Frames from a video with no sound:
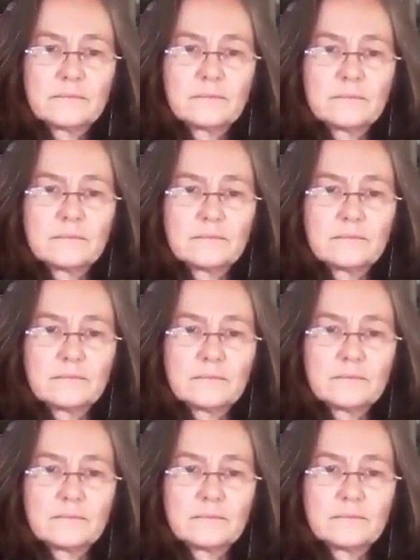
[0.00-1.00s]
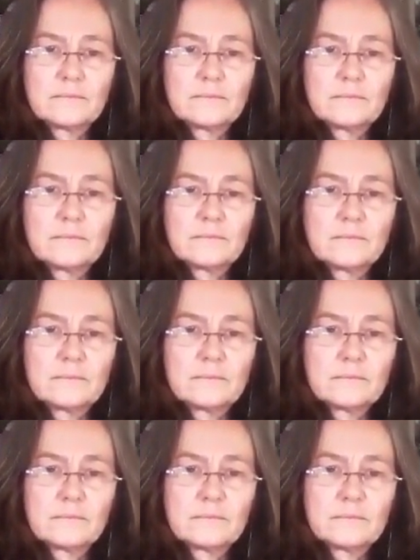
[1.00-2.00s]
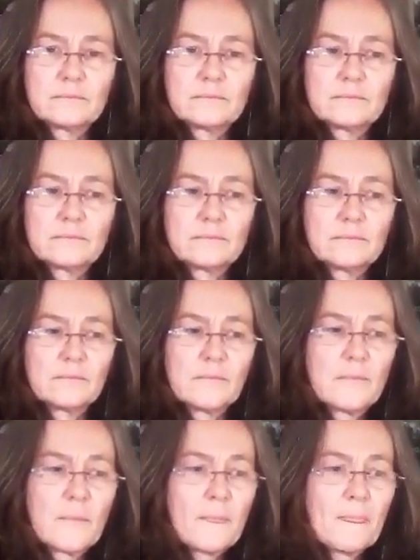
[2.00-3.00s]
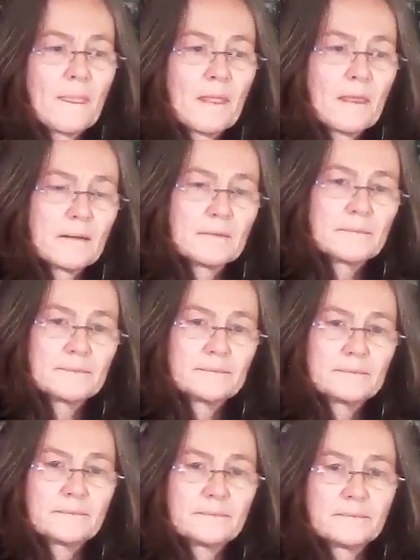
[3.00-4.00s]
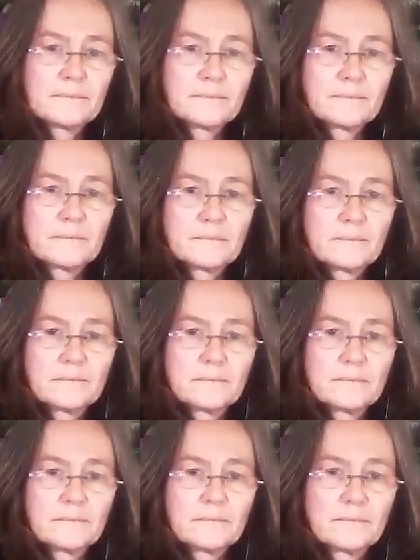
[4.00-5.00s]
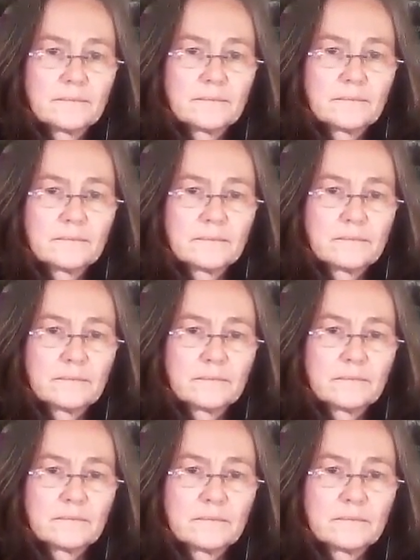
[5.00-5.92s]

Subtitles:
The person shown says nothing.